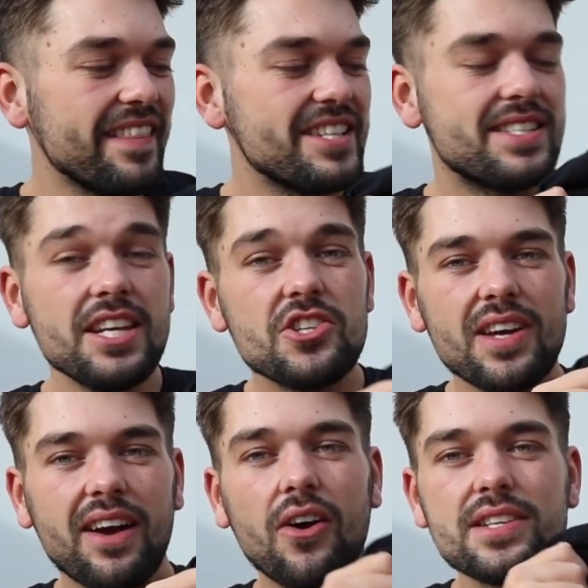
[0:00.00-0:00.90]
this
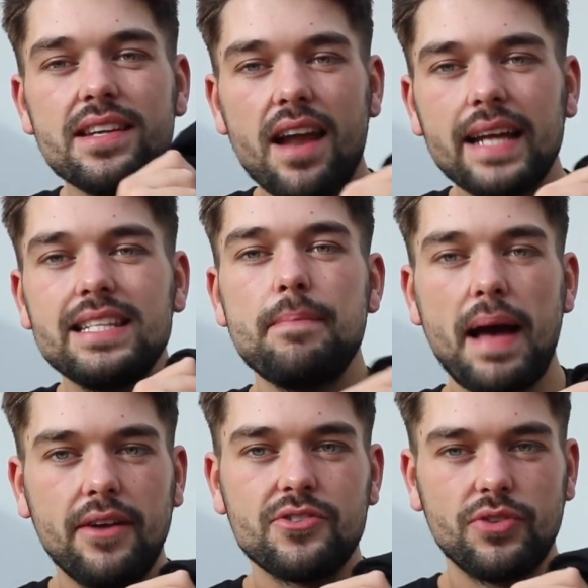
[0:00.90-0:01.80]
t-shirt costs 90
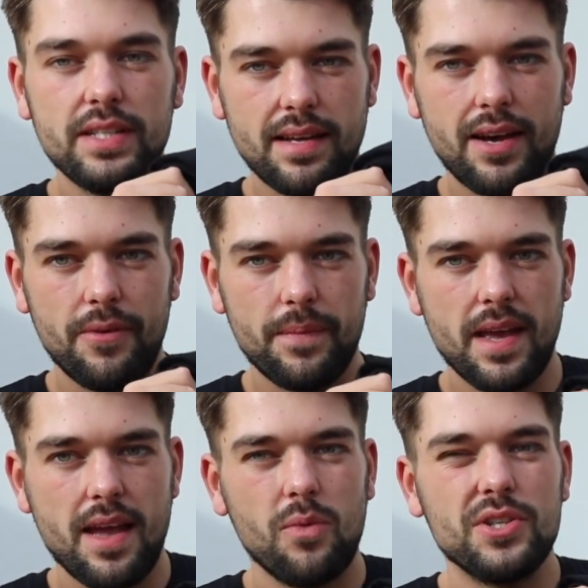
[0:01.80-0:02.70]
pounds retail
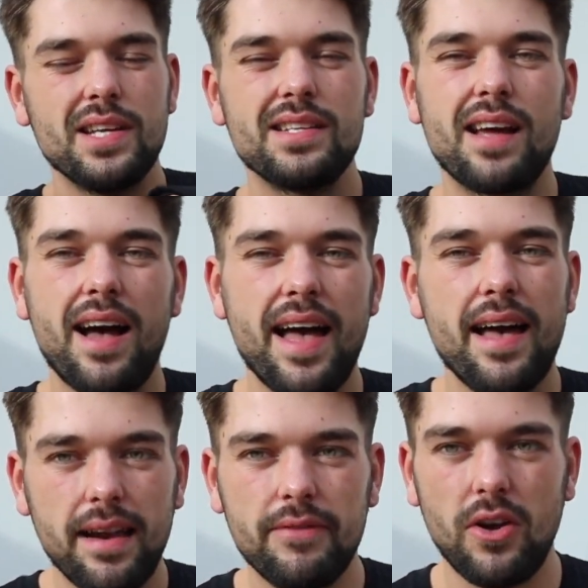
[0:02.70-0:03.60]
which is a
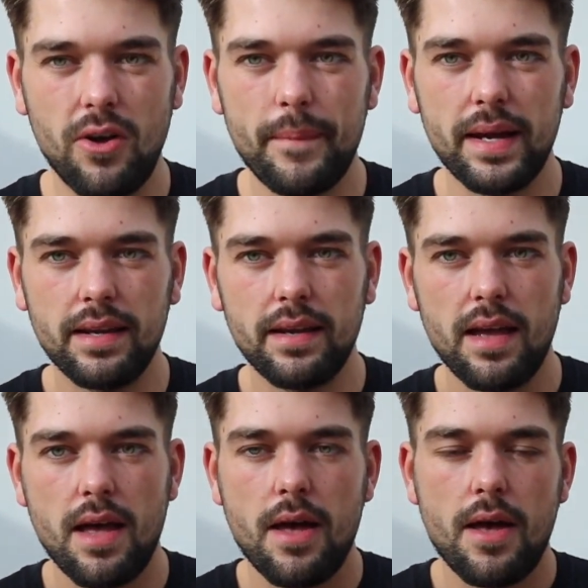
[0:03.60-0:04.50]
hell of a lot of money.
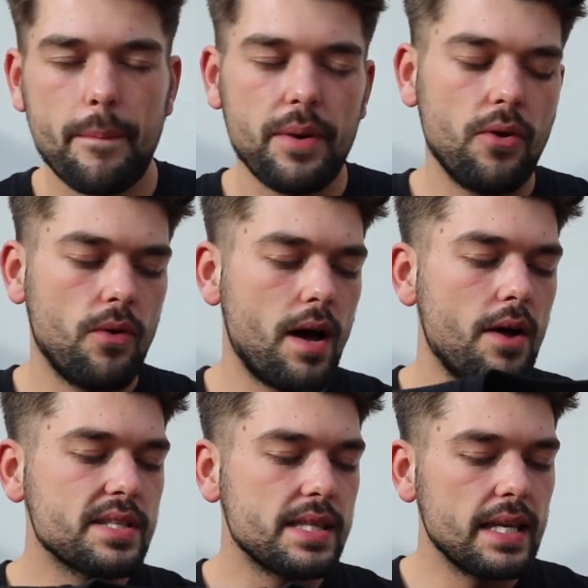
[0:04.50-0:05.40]
But
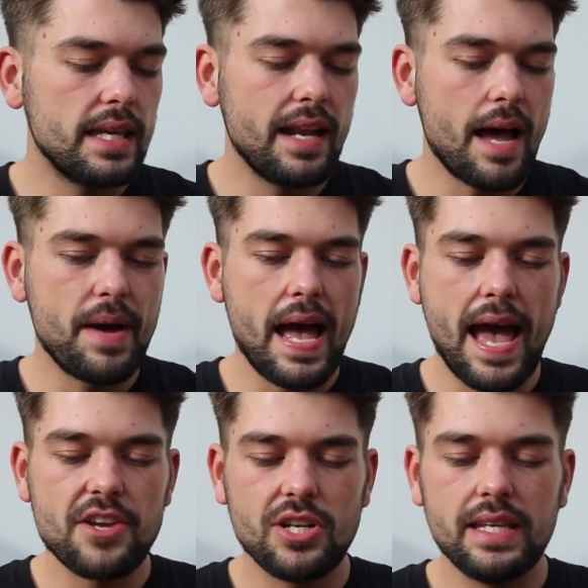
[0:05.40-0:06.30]
I was thinking, am I
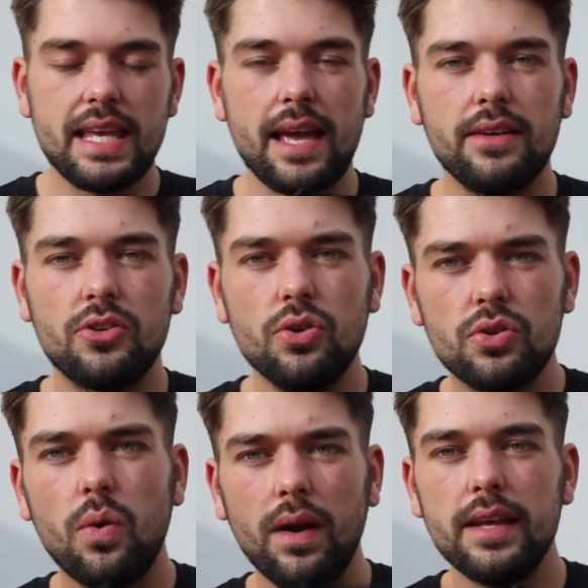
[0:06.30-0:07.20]
actually getting
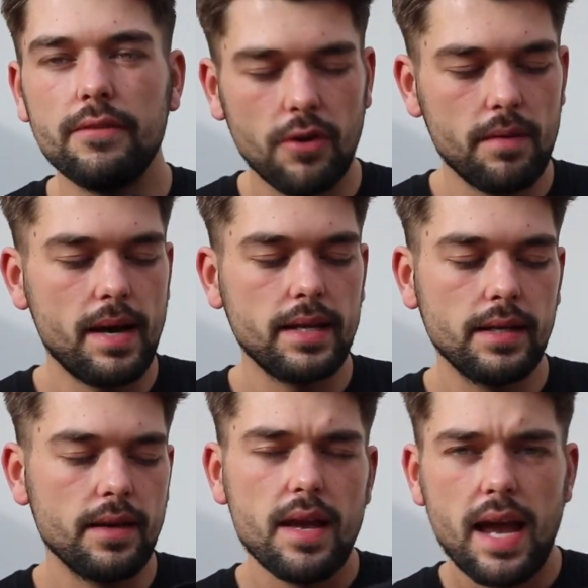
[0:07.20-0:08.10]
good quality for the
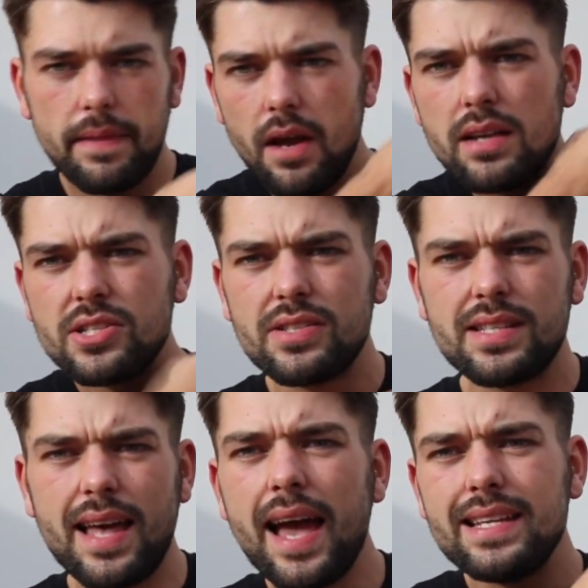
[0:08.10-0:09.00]
money? And the answer
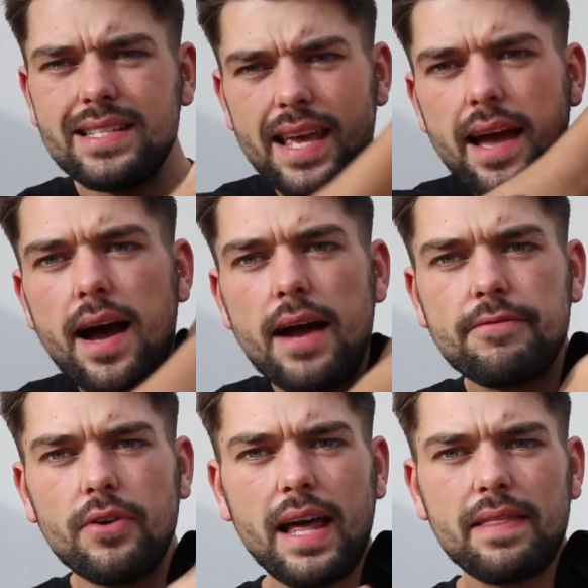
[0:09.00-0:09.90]
to that is yeah, I
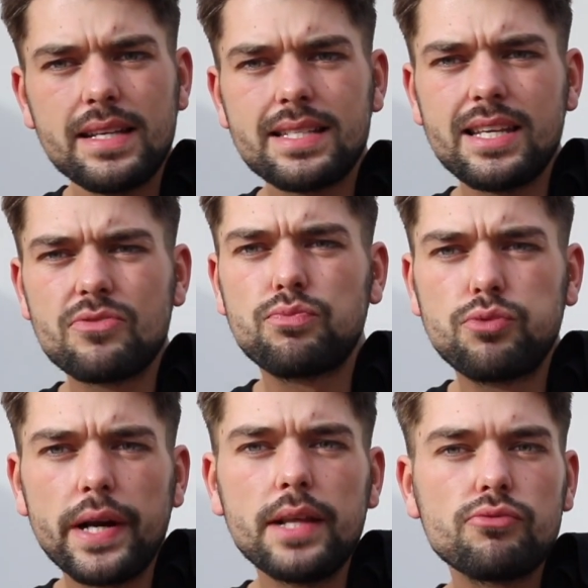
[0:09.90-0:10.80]
feel like this is
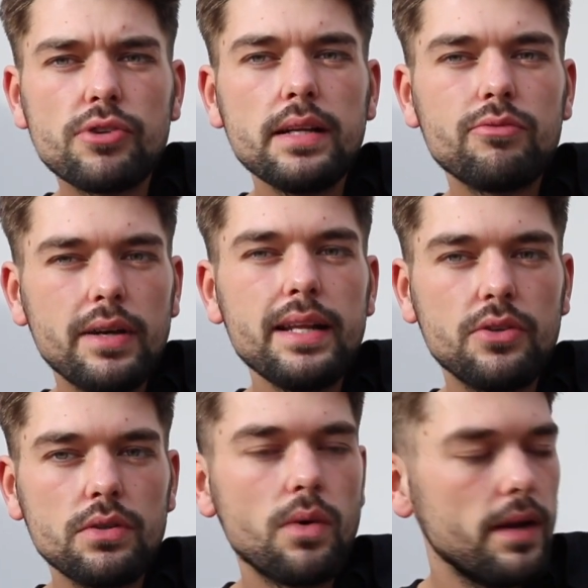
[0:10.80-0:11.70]
really, really, really
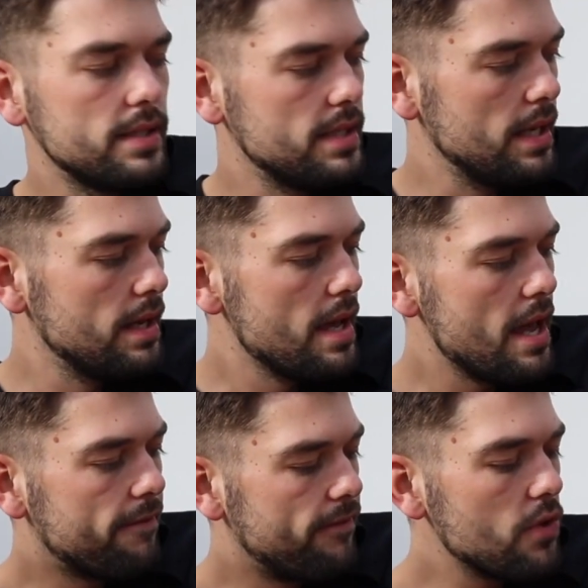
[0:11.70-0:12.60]
good quality.
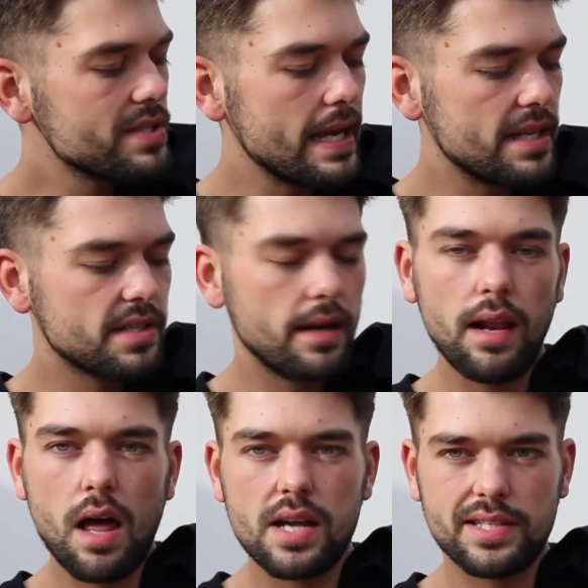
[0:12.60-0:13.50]
It feels like it's gonna
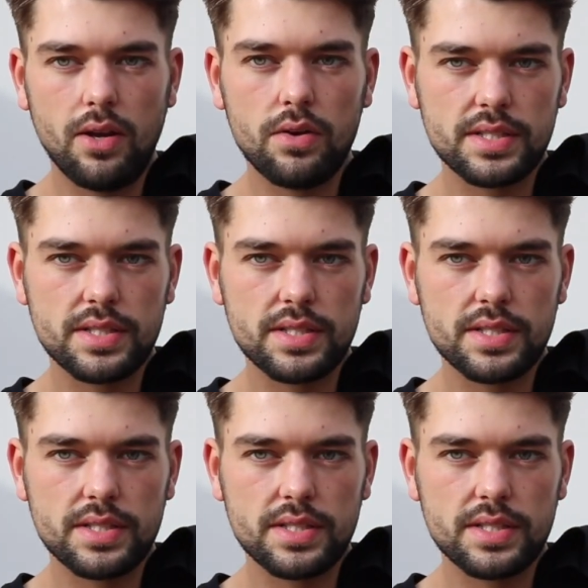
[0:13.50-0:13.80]
last a long